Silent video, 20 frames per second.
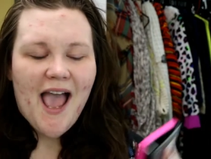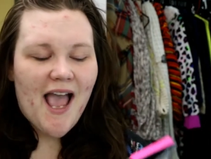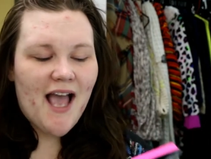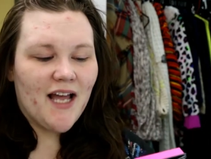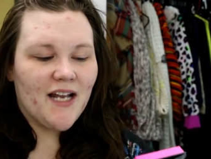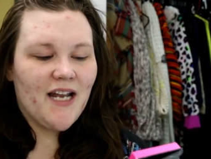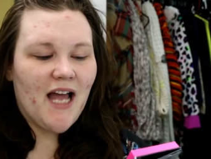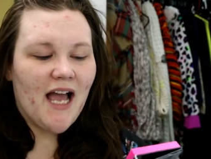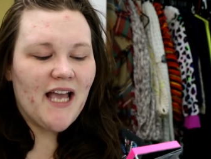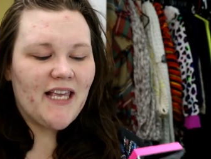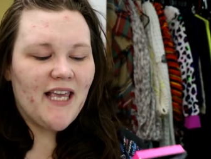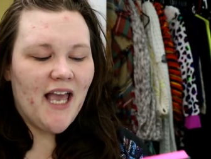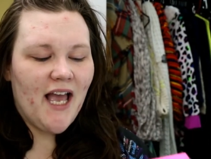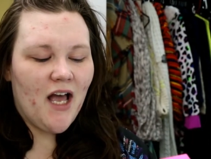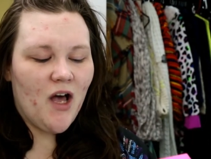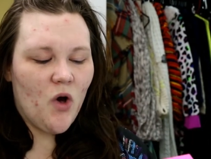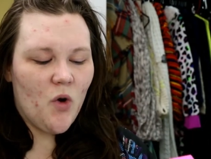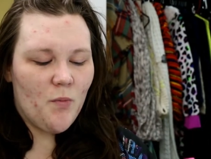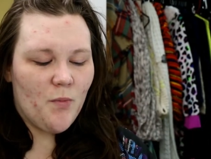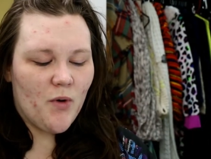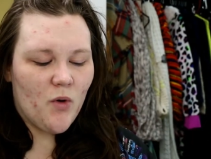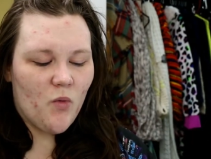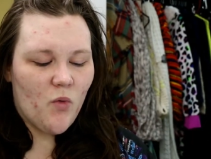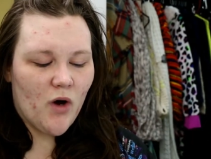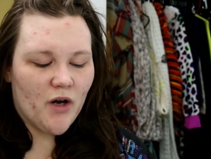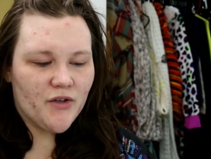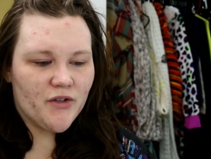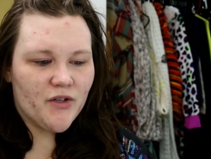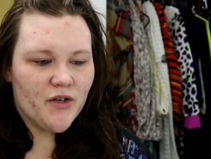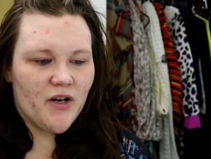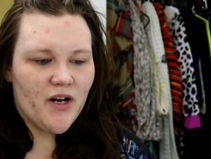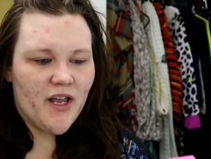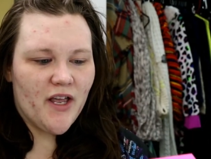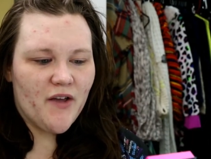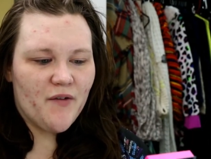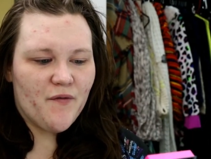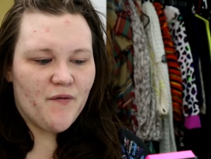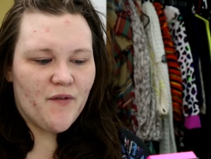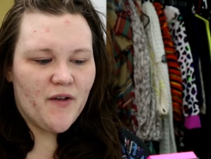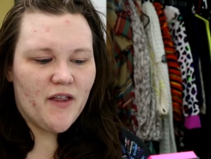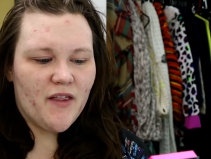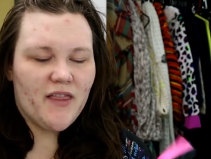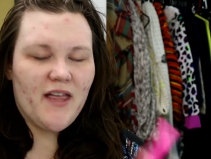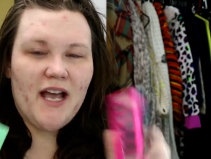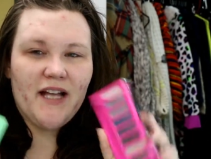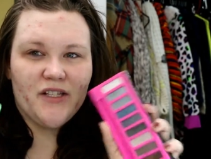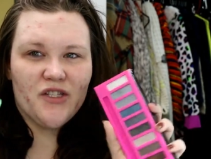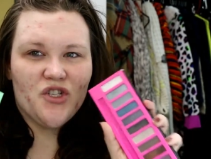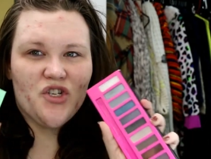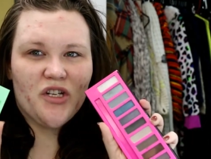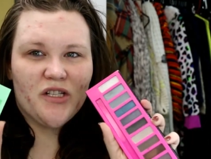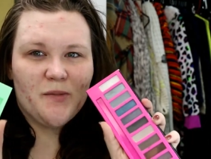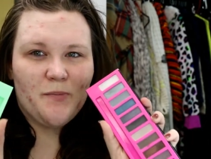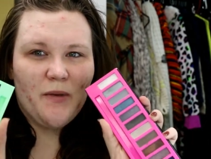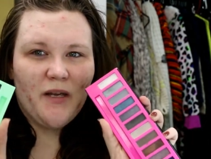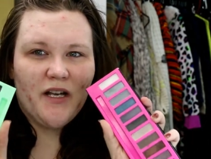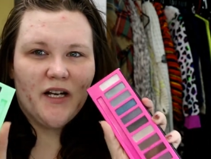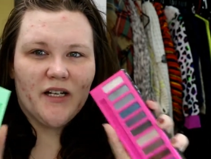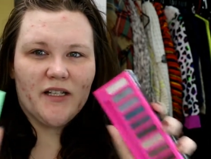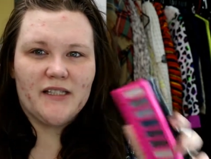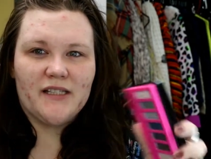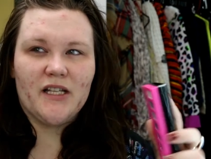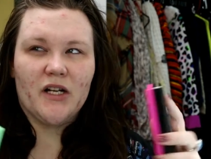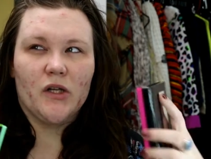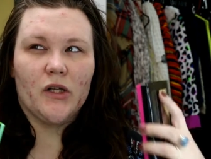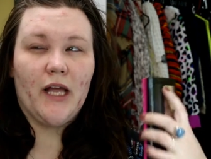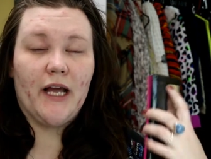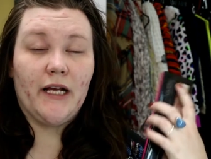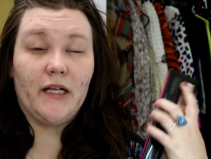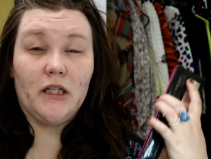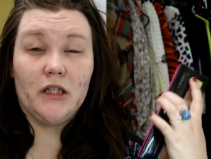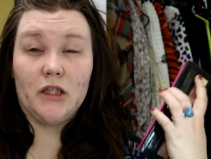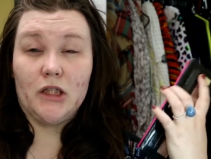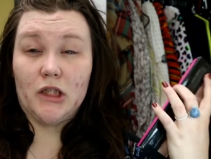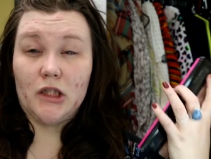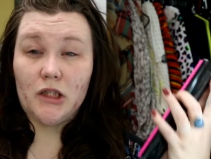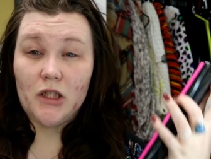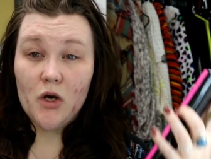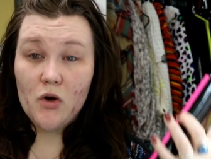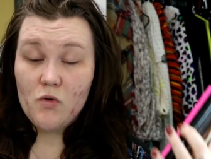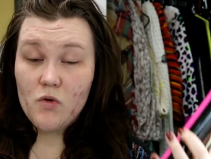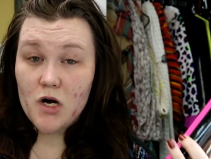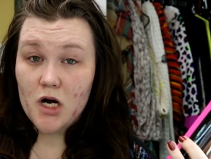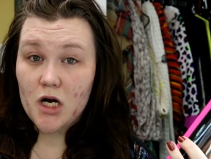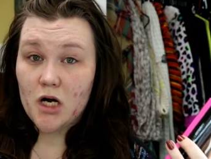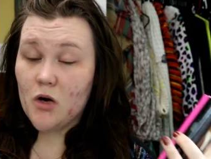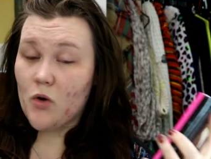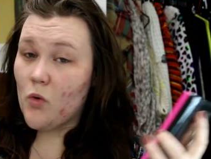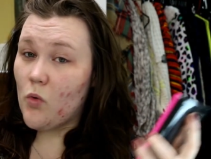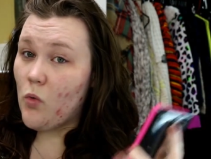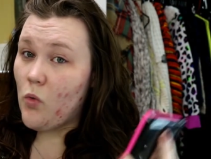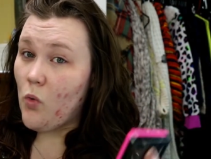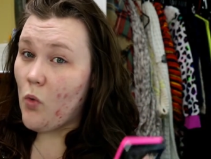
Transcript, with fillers: And I can't help but wonder if that's just because they're like lower quality.